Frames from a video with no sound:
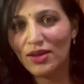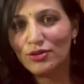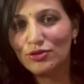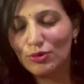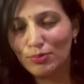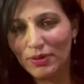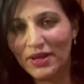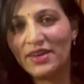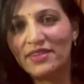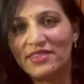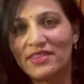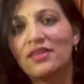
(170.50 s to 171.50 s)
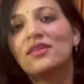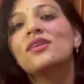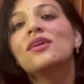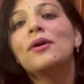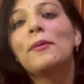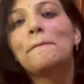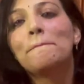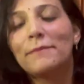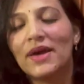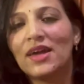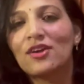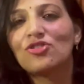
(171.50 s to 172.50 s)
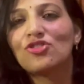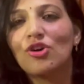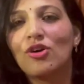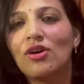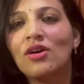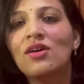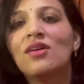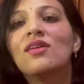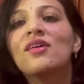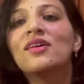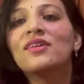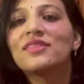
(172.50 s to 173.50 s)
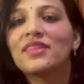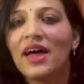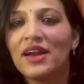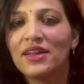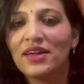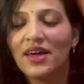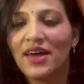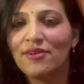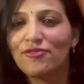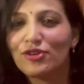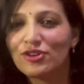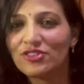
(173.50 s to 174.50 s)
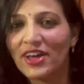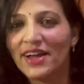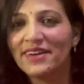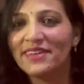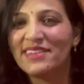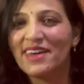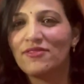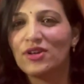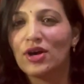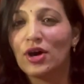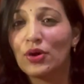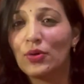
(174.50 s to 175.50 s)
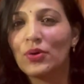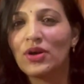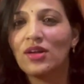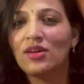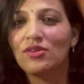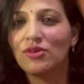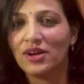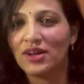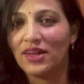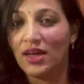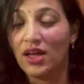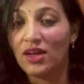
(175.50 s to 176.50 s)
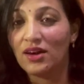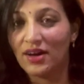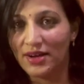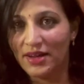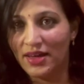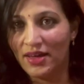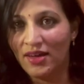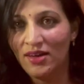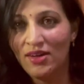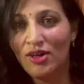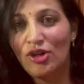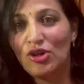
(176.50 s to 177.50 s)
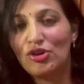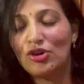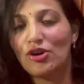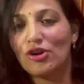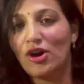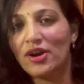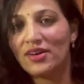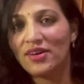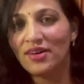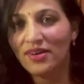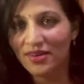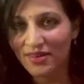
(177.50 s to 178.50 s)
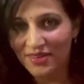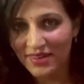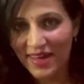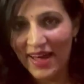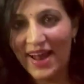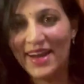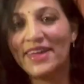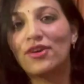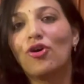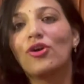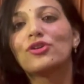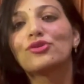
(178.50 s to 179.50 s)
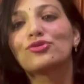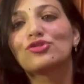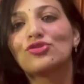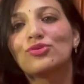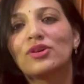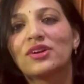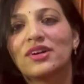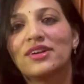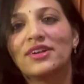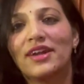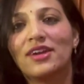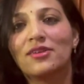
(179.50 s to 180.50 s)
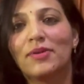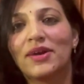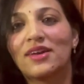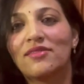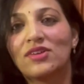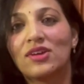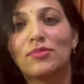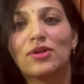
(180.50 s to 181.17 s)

So please make sure that if your child is having a cookie or a cake a day, you're not adding on to the sugar content by giving him